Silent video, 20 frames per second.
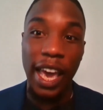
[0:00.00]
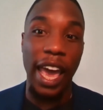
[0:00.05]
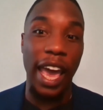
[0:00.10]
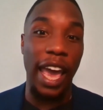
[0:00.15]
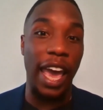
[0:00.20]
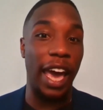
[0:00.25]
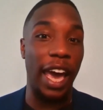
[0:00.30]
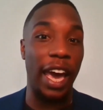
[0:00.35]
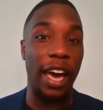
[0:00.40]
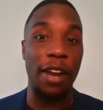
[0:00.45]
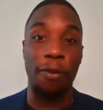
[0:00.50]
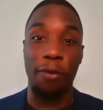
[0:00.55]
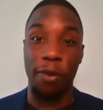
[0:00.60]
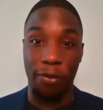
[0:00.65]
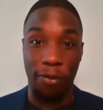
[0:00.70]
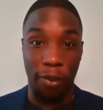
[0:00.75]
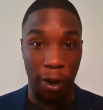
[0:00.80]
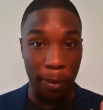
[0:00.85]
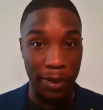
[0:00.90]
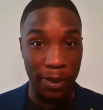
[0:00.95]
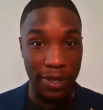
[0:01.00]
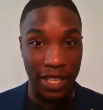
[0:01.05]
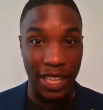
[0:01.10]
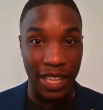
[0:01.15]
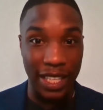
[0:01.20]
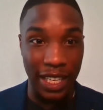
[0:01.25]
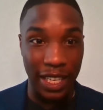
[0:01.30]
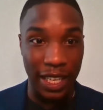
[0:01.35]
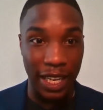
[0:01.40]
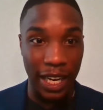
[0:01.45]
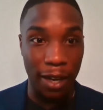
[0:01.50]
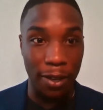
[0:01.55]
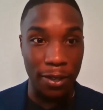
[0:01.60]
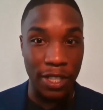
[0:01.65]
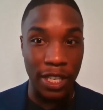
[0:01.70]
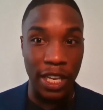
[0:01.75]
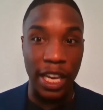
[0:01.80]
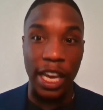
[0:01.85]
and refurbishing that technology